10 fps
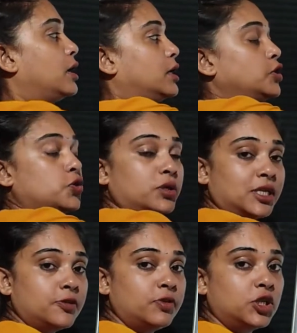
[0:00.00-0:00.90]
In
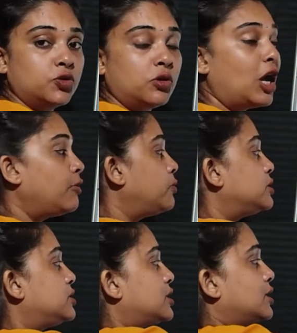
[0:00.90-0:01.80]
today's video, I will
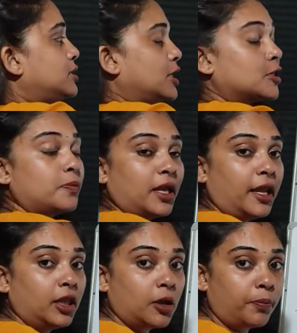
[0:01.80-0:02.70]
just
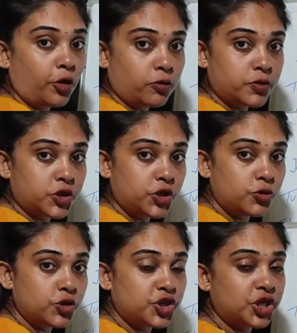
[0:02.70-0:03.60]
explaining the pronoun
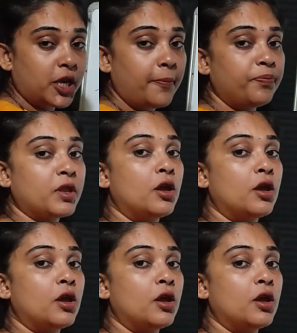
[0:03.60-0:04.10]
sujet.